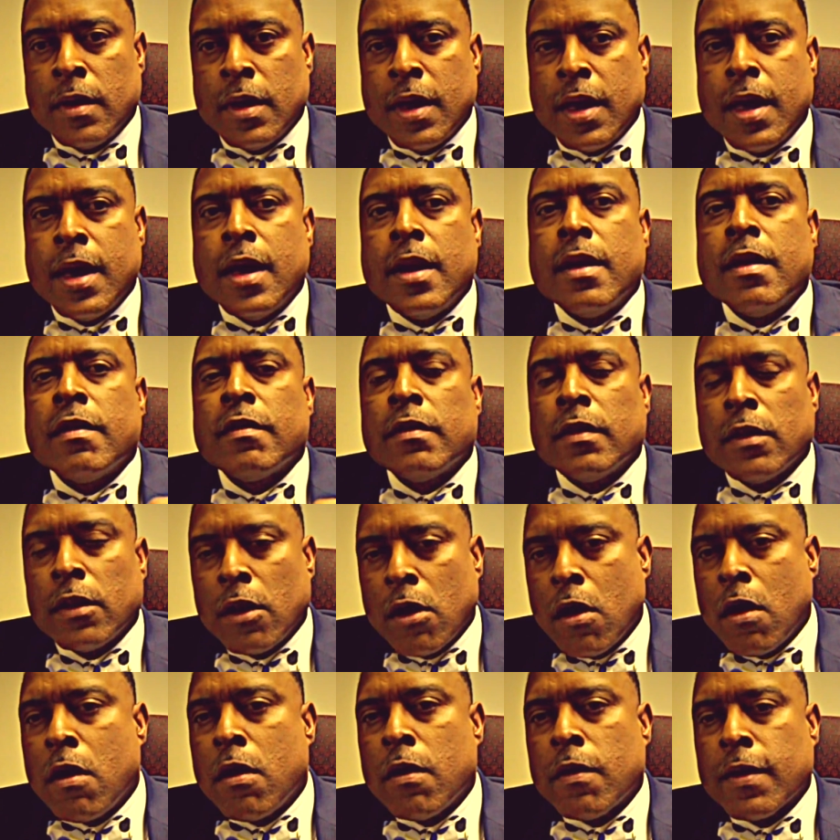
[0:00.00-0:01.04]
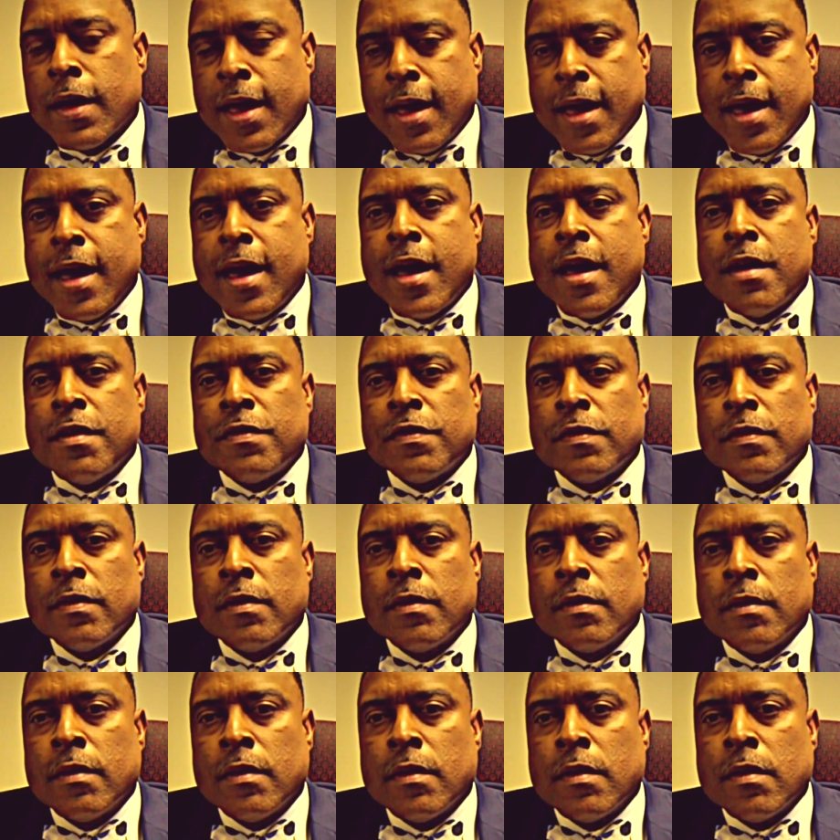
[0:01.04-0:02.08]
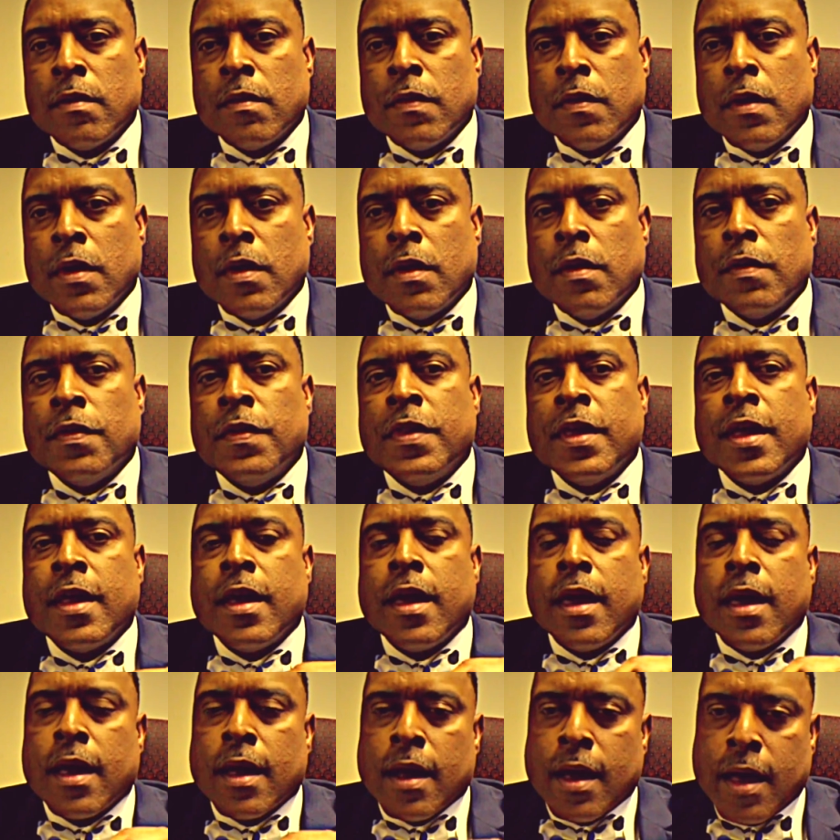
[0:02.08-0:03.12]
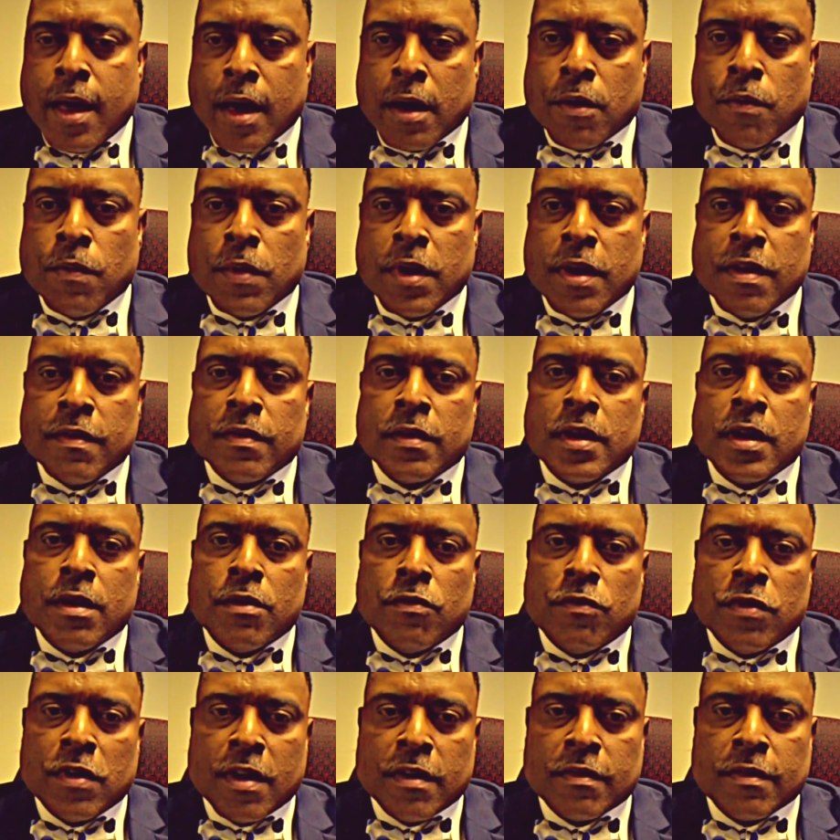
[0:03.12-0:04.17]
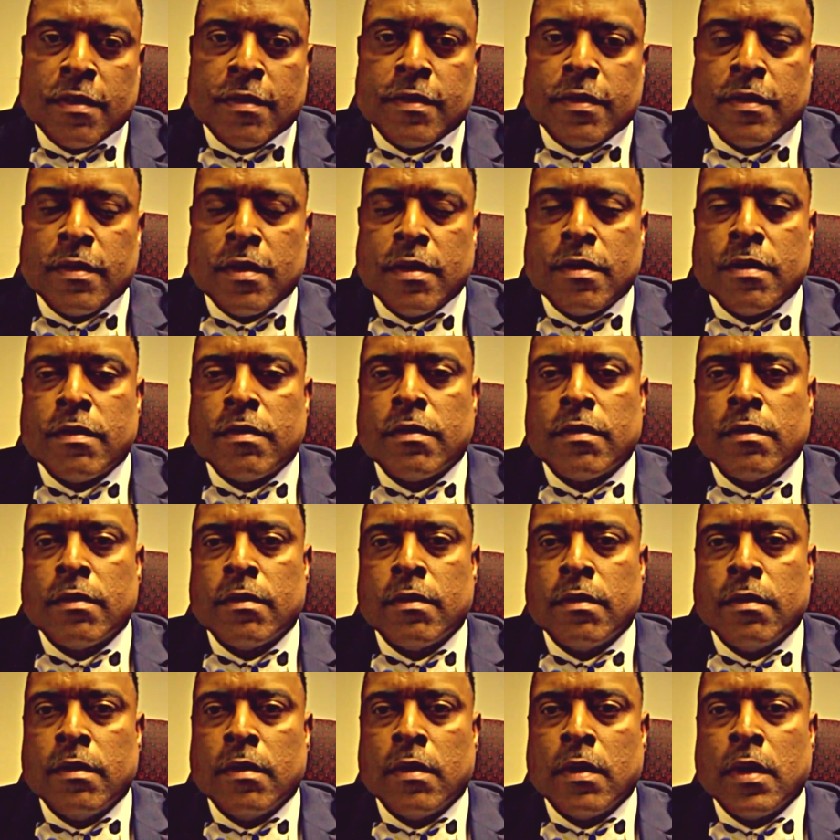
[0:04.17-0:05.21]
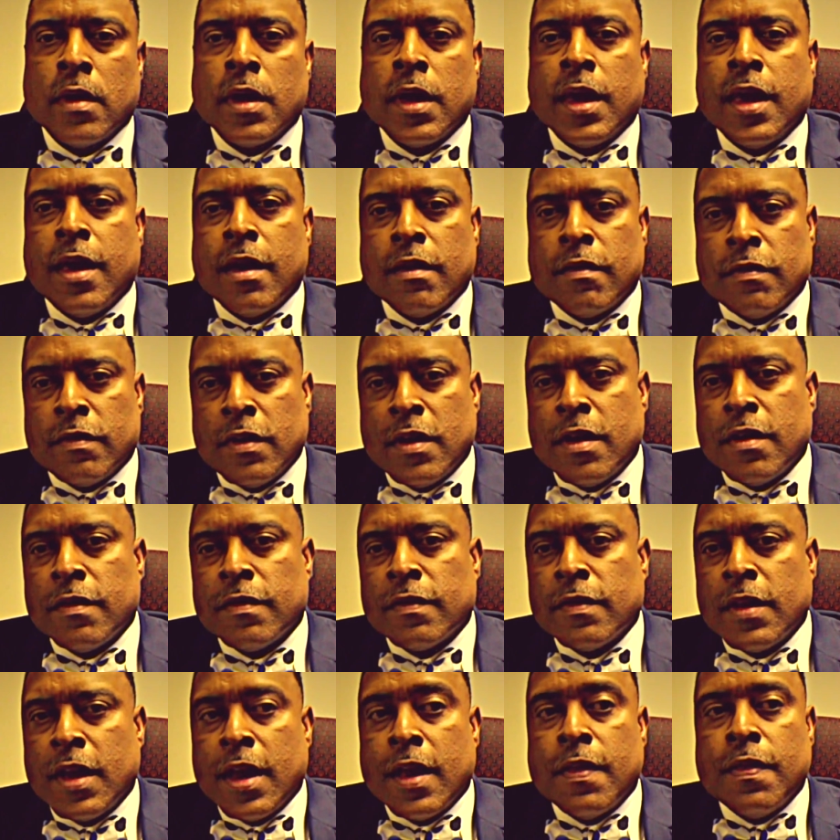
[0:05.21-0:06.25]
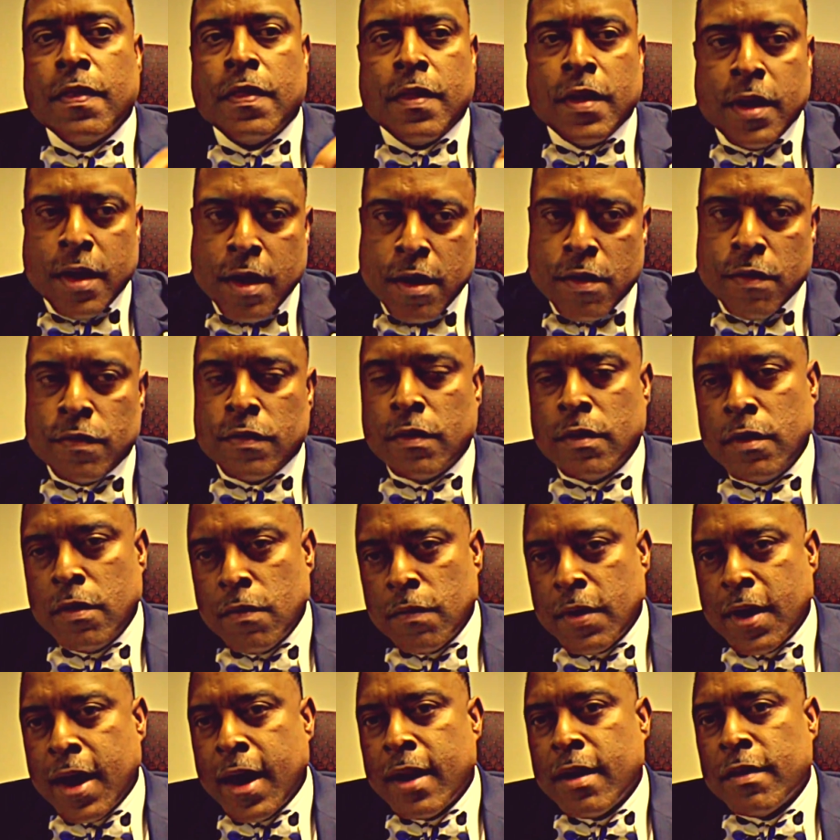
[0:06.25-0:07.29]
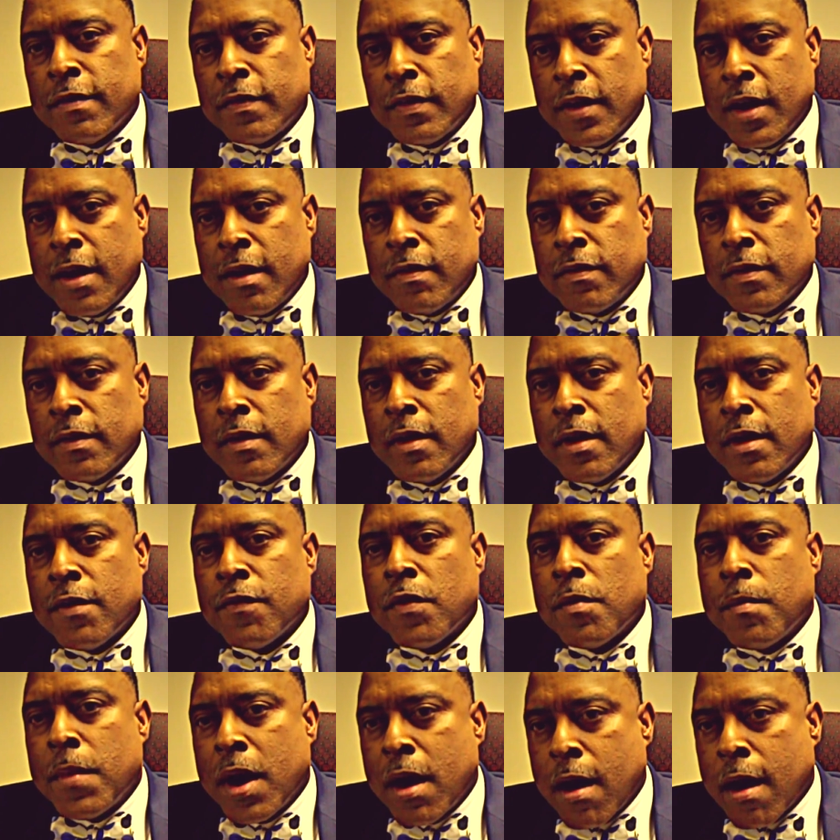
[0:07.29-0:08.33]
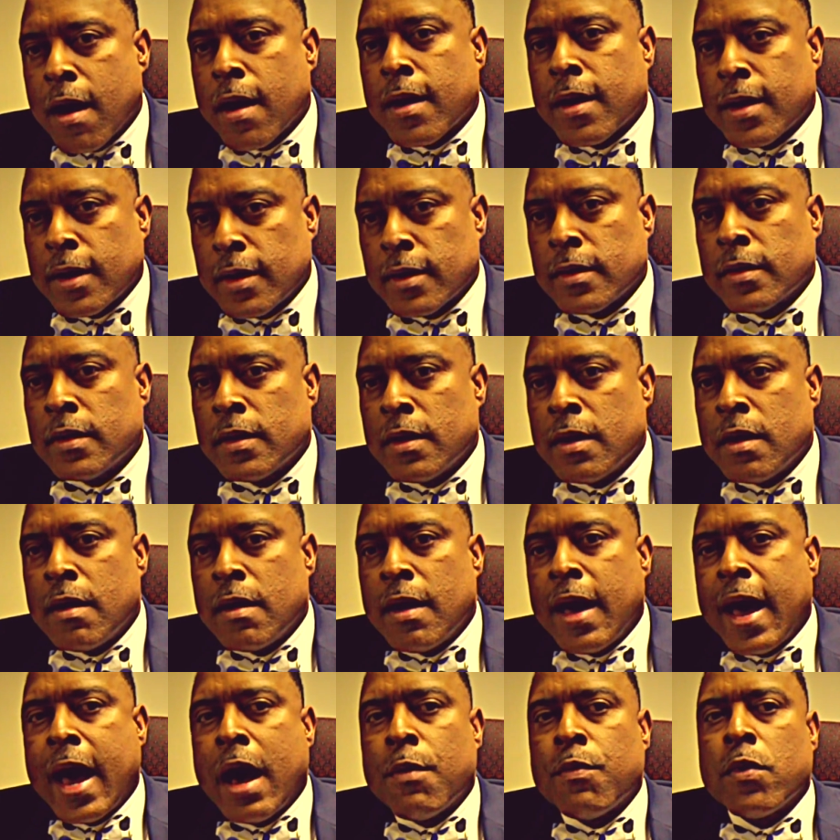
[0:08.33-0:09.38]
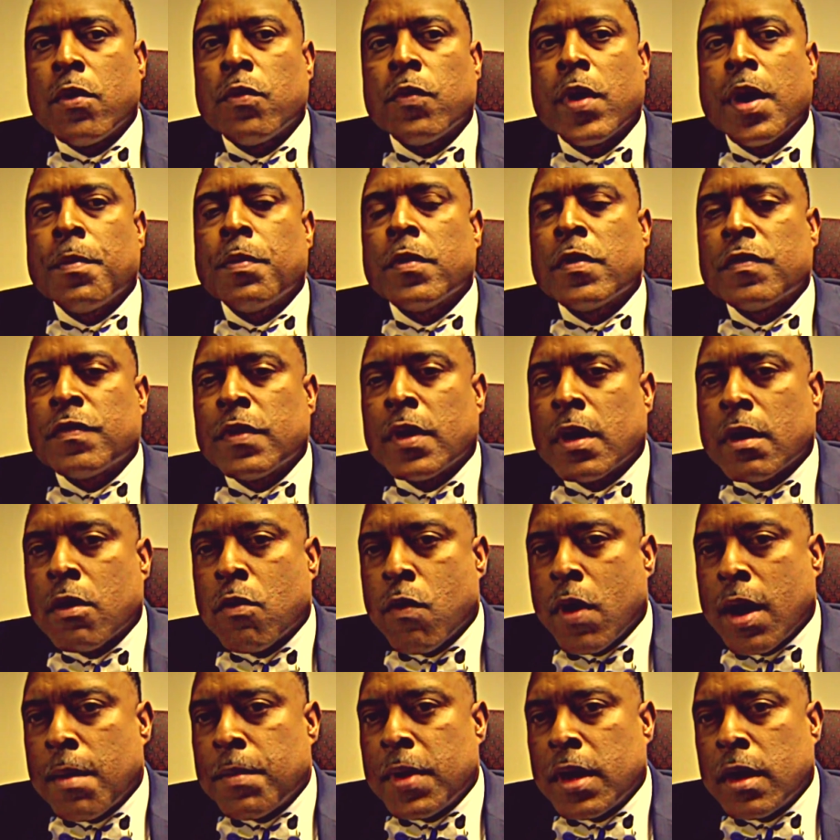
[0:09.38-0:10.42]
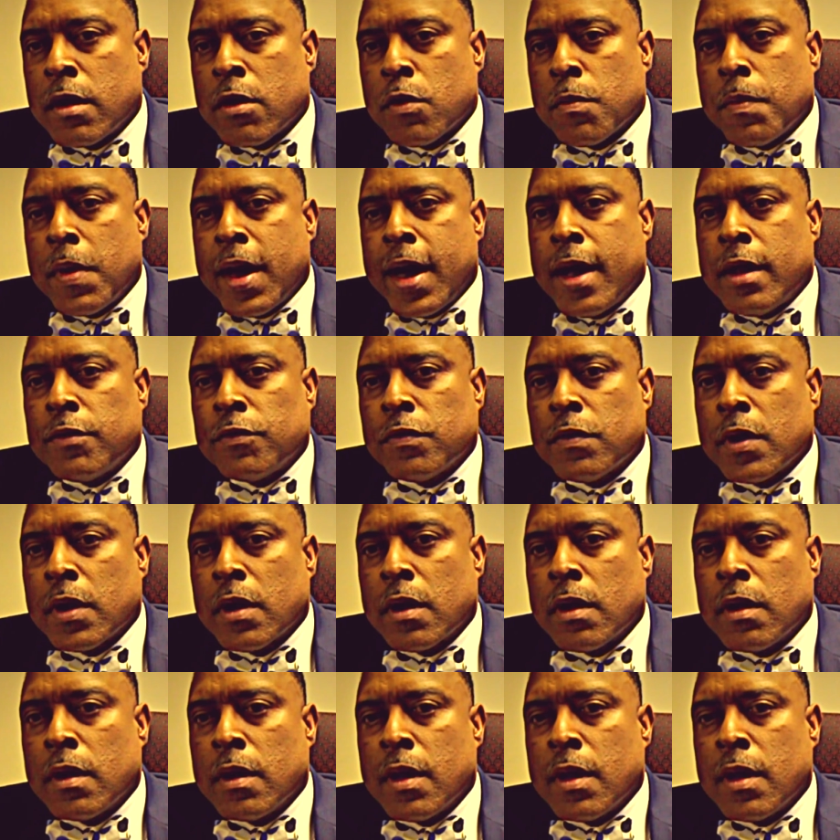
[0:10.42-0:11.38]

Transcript: And as long as the inequities and injustices exist in these United States of America, I will represent Kwame Kilpatrick.